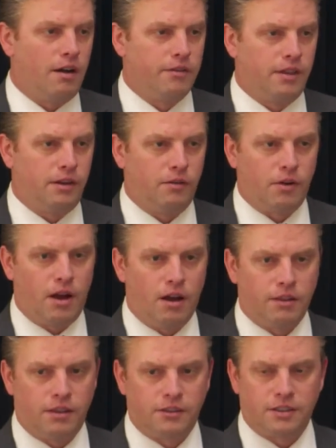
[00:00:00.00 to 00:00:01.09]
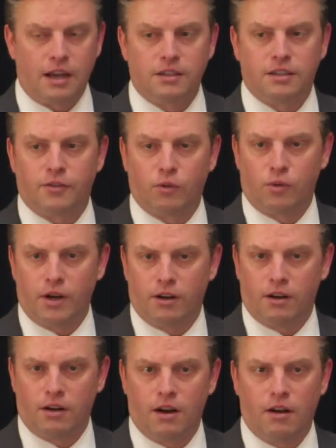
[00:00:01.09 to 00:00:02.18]
of the scientific
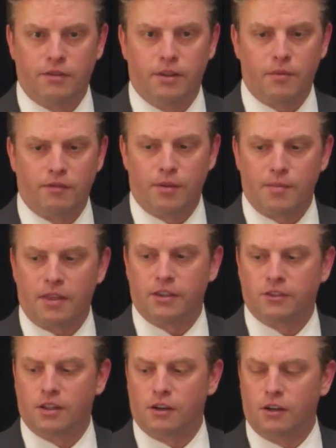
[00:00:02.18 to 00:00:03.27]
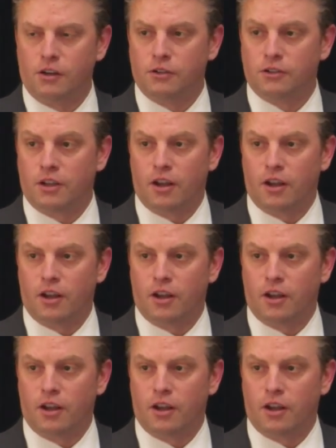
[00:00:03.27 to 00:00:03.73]
rigor of the methods that are used,